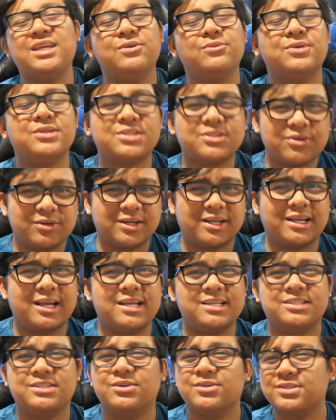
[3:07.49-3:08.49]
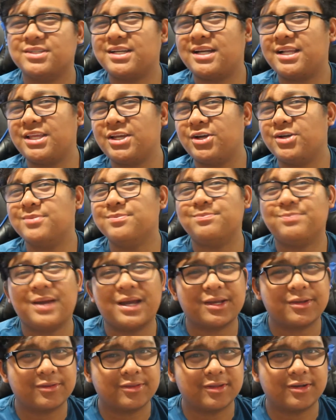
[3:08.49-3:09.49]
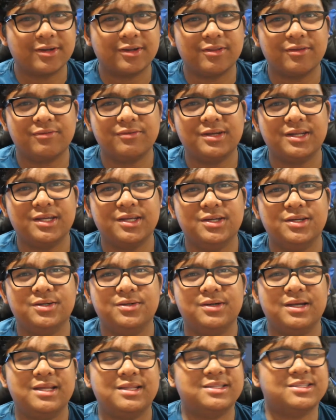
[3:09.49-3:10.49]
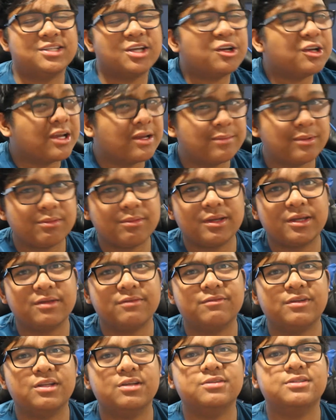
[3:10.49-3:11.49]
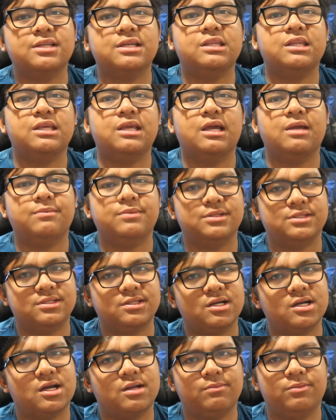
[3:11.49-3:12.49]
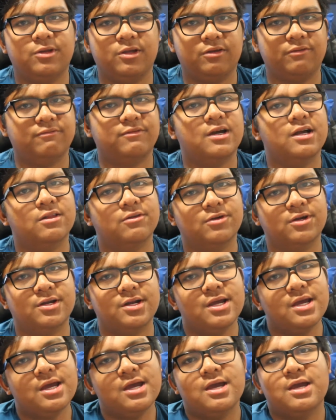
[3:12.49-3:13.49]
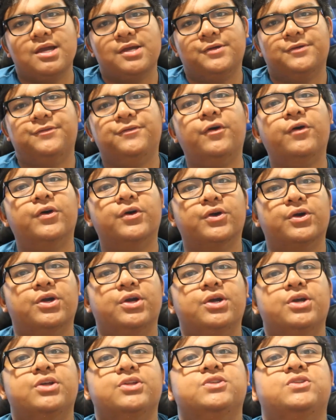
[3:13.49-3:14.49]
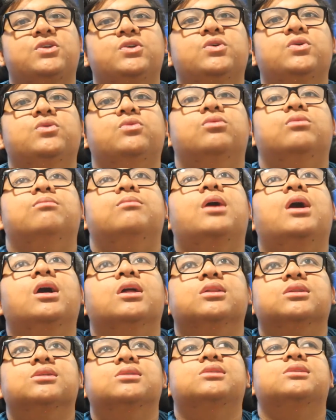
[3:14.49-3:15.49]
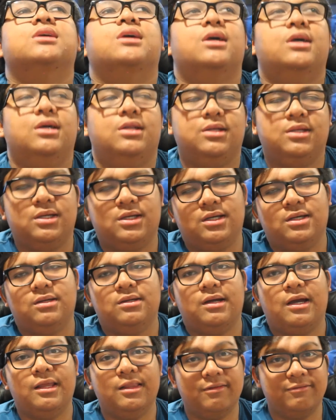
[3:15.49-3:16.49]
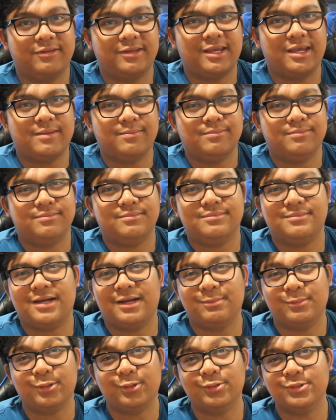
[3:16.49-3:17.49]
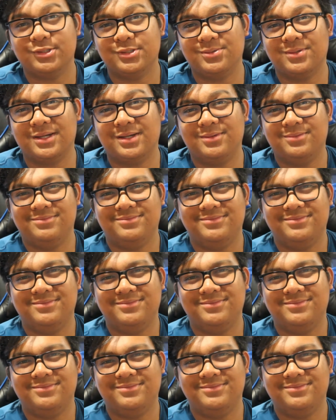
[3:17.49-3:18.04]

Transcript: what's going on, guys? Ghosted out here, back with another video. And sorry I've been making videos lately. I've been stuck on playing Valorant for 2 months, and I love the game. I'm gold 2 now.